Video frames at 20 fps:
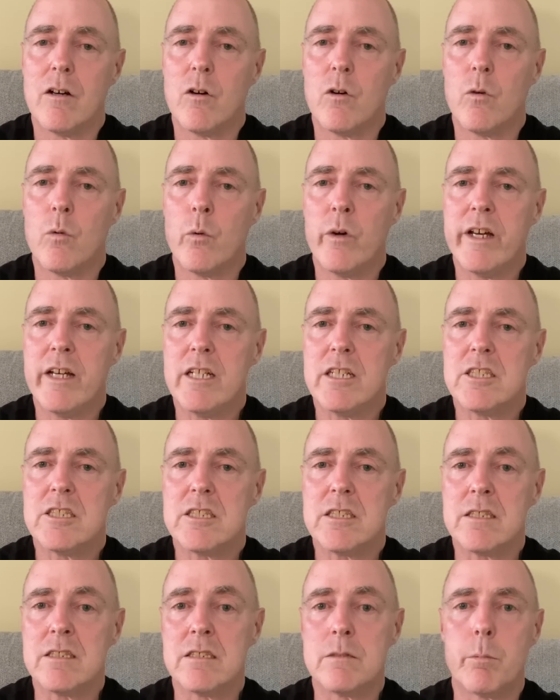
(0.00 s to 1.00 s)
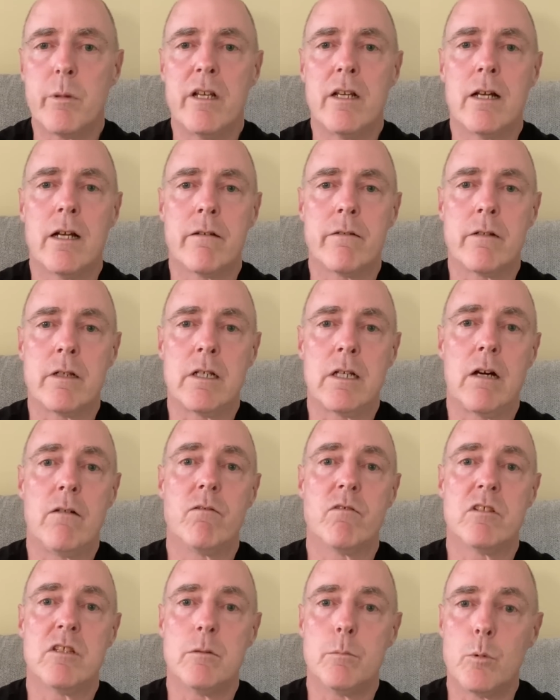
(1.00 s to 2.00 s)
which has been
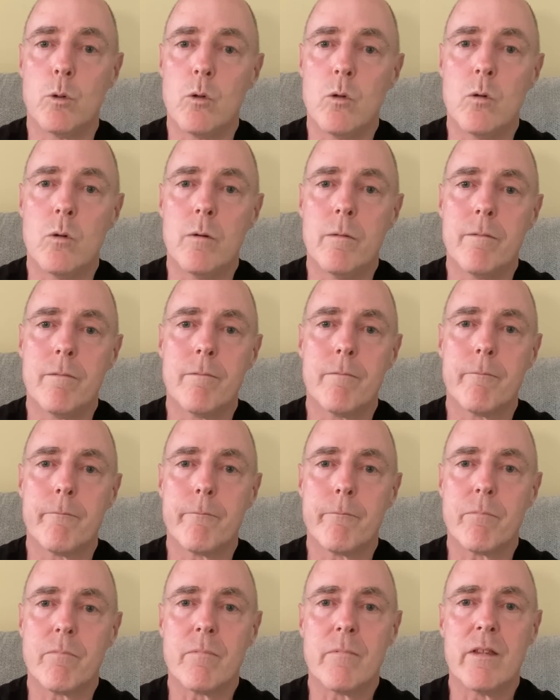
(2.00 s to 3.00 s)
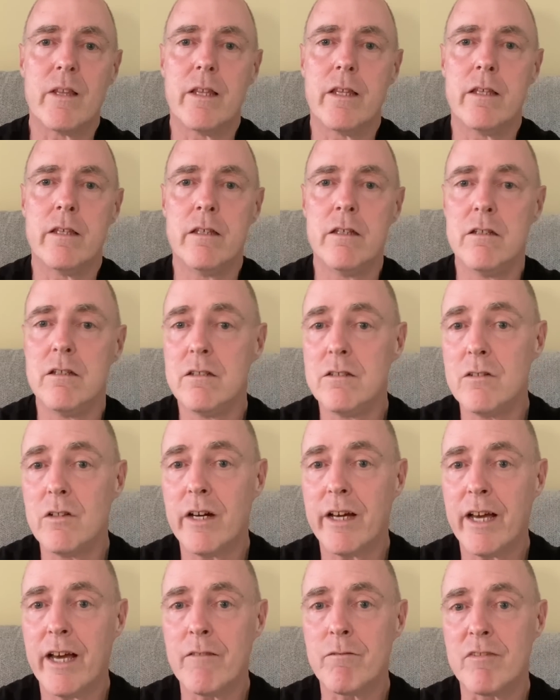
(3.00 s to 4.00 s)
uncomfortable, you
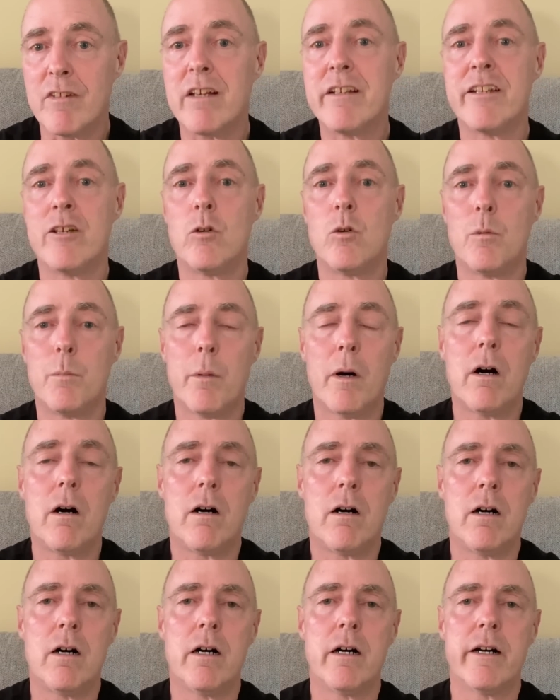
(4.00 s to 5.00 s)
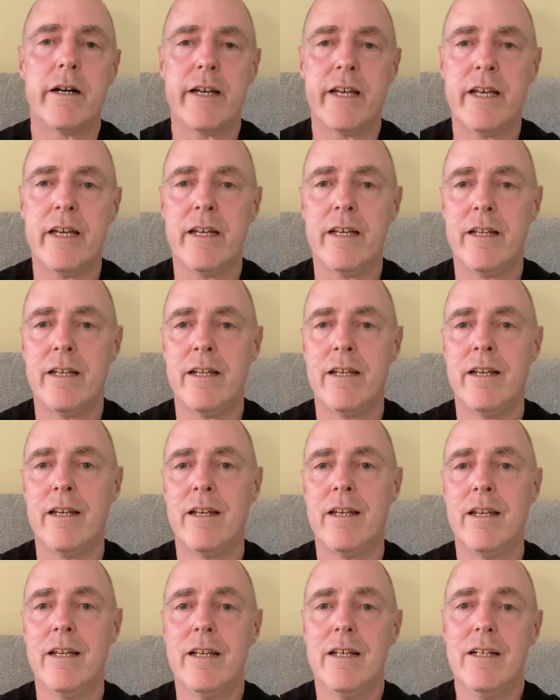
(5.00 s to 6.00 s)
have done your part
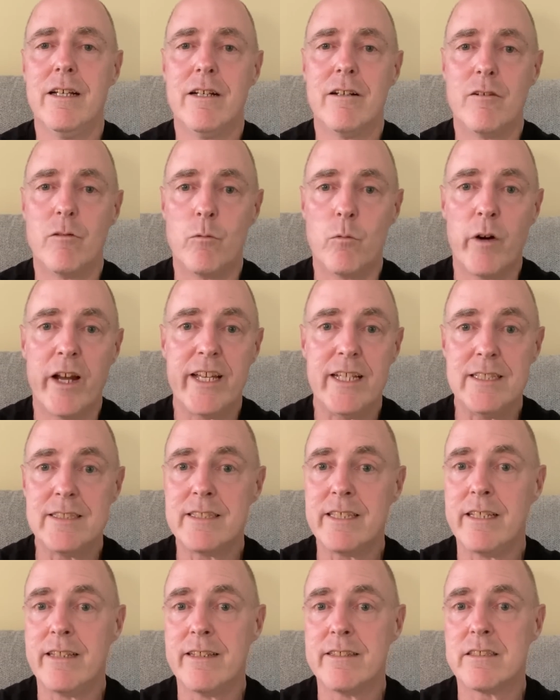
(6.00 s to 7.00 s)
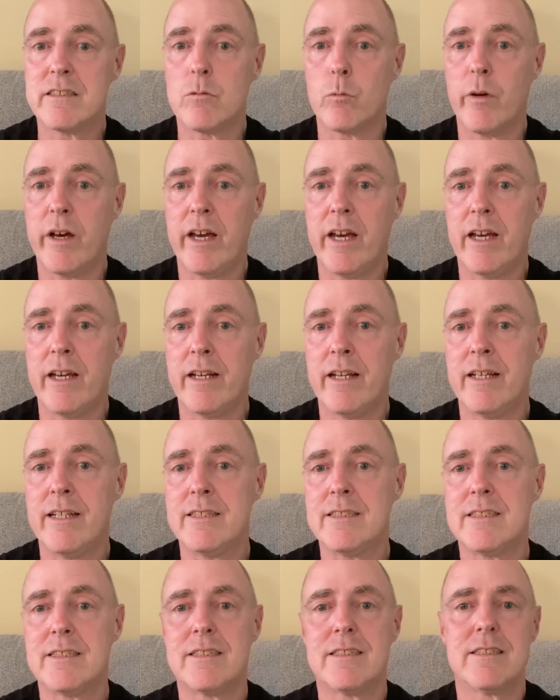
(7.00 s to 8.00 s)
in raising this
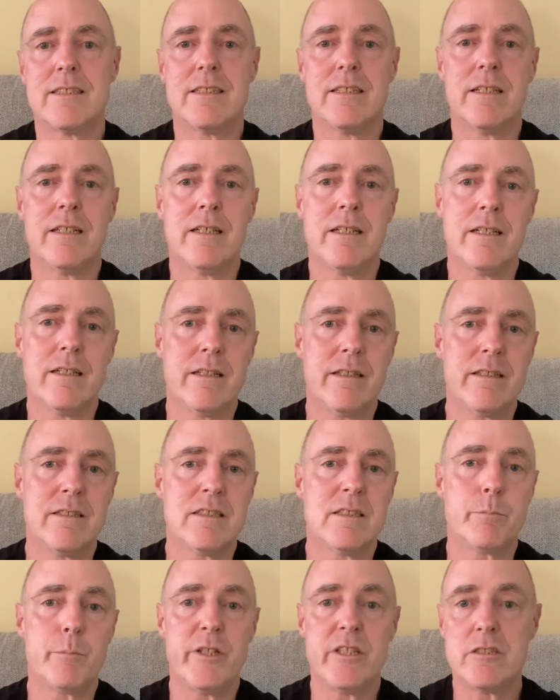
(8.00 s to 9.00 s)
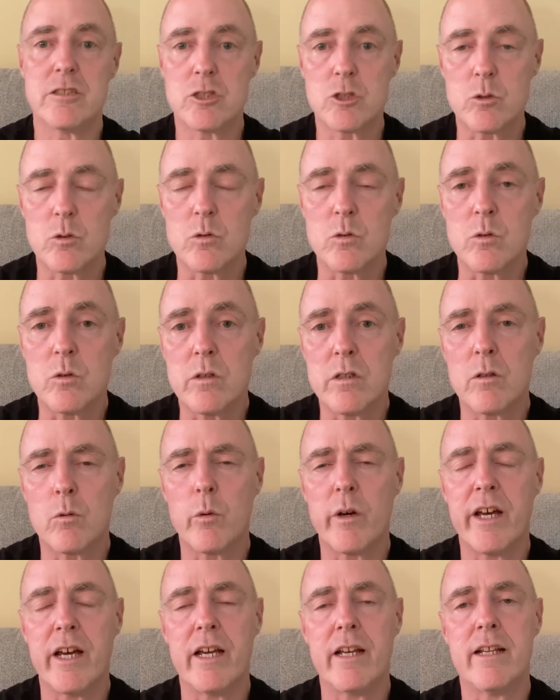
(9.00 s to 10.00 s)
awareness, this spiritual
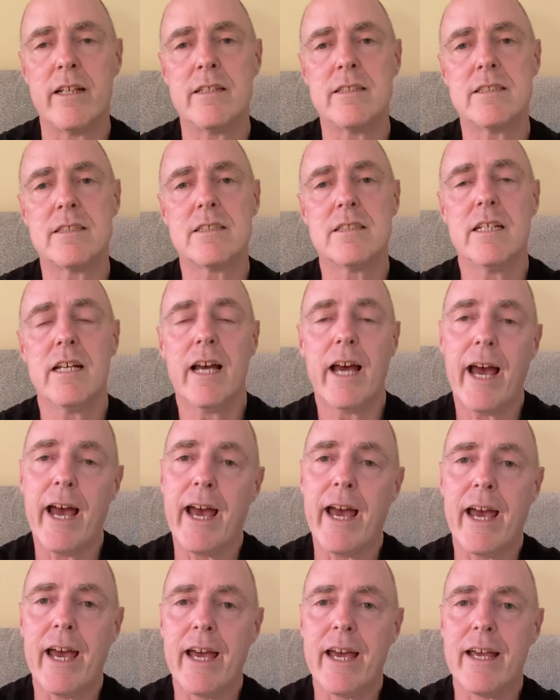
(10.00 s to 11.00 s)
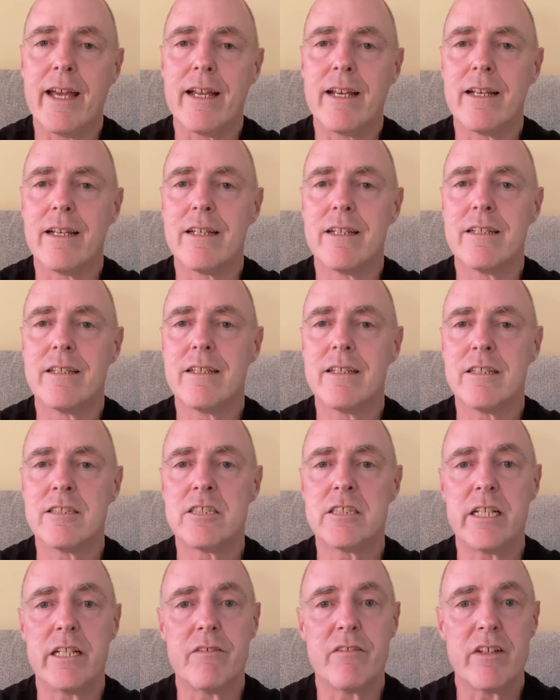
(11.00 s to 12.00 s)
awareness, and
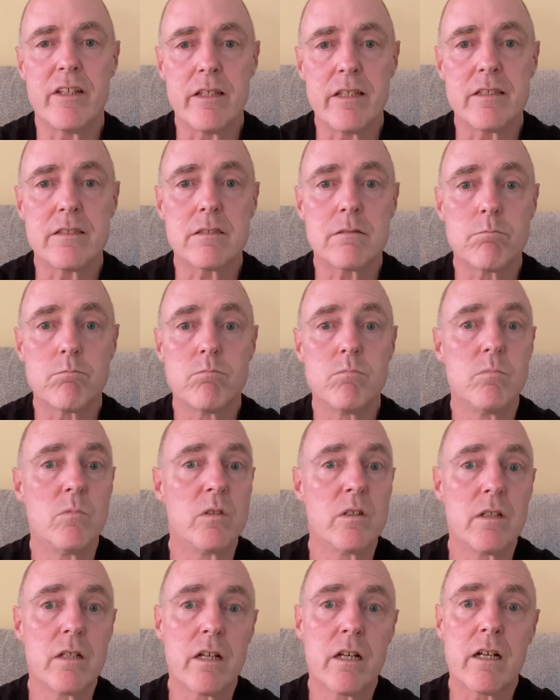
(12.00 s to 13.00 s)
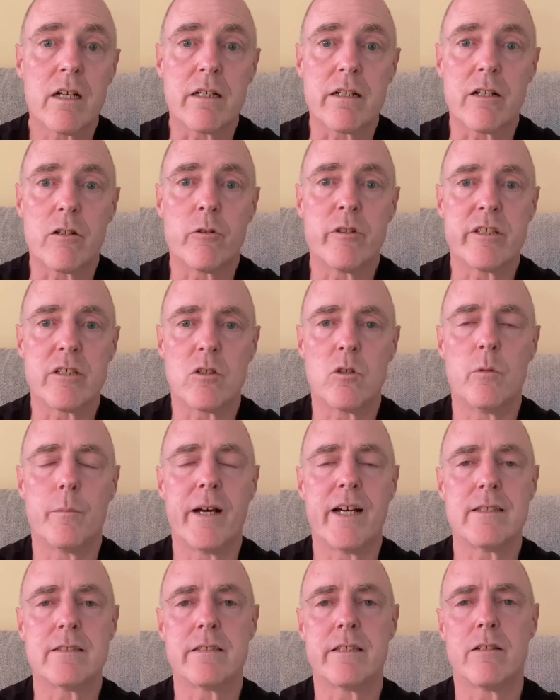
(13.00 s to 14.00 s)
achieving this kind of critical
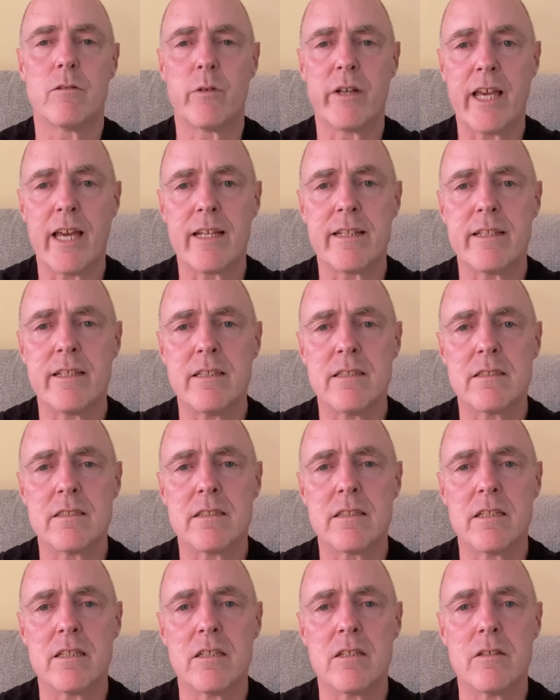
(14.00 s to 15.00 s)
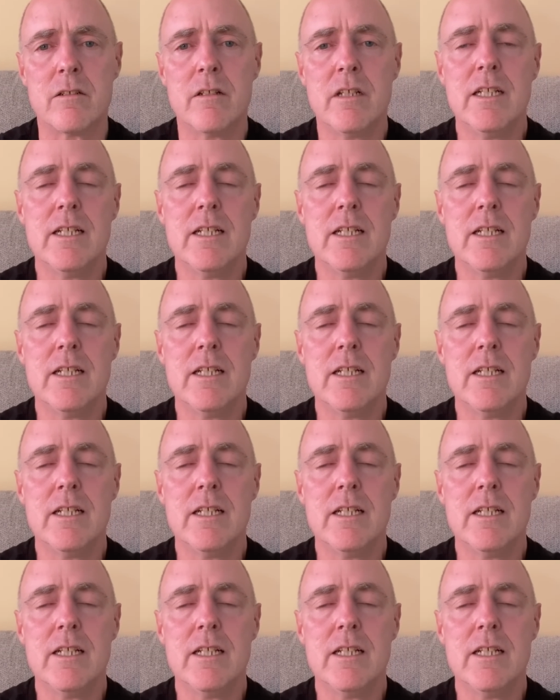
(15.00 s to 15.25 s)
mass that we're getting to.